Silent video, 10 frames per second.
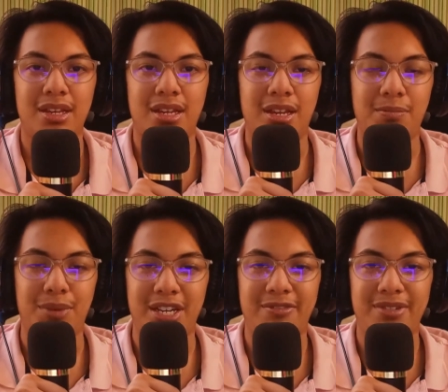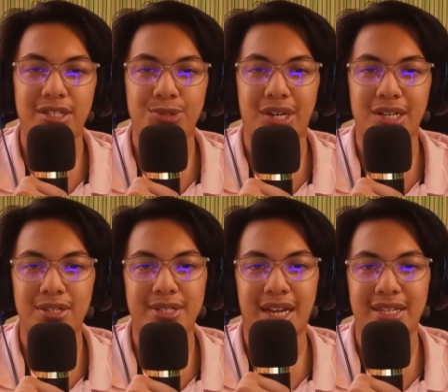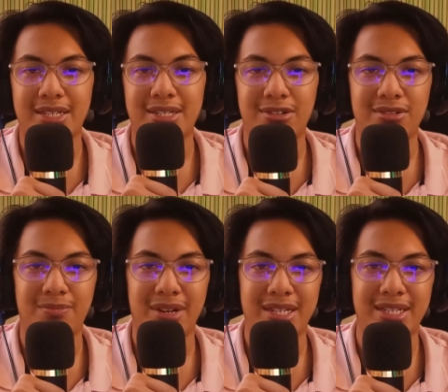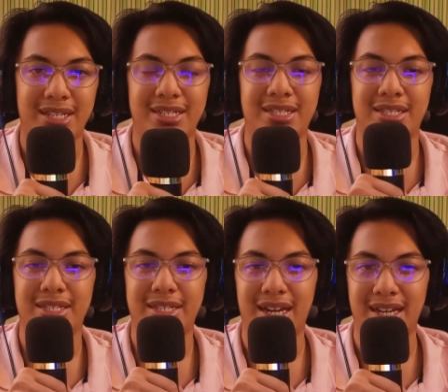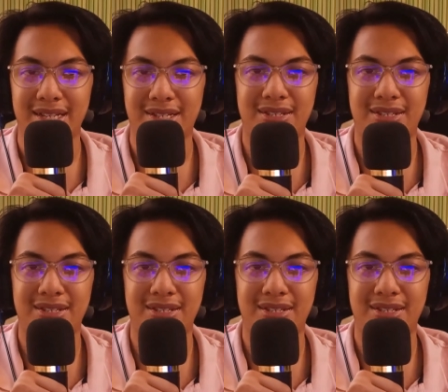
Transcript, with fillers: But even trials has its own blessings in disguise.